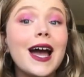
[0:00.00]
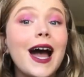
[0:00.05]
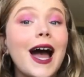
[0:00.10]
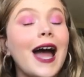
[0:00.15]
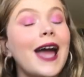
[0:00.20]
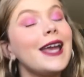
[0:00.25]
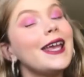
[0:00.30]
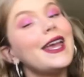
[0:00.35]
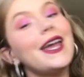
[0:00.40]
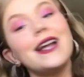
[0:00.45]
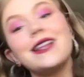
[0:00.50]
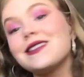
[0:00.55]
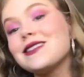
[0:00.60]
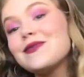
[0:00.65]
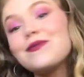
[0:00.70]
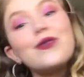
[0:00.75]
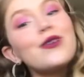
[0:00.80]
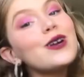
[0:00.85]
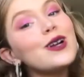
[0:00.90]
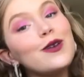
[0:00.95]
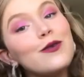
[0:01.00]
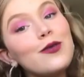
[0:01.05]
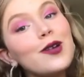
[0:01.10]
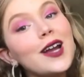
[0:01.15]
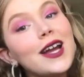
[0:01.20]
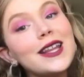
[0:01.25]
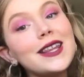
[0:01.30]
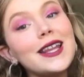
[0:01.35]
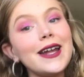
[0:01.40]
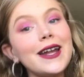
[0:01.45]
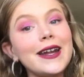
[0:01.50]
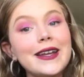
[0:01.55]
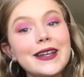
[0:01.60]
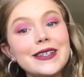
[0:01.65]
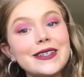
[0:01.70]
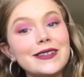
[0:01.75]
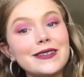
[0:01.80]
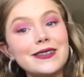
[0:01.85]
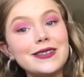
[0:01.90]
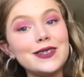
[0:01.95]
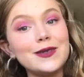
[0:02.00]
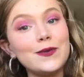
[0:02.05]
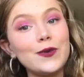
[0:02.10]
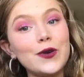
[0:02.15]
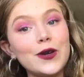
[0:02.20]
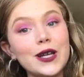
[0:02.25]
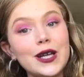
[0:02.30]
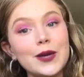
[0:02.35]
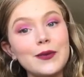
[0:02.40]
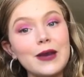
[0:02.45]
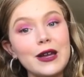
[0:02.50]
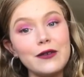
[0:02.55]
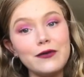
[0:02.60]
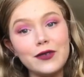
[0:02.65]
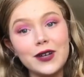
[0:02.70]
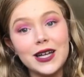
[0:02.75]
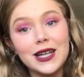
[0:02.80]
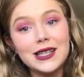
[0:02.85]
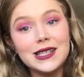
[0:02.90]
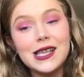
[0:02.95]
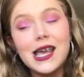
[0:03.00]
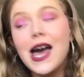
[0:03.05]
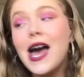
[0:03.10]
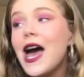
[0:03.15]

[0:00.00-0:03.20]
I can't support a brand isn't supporting my friends.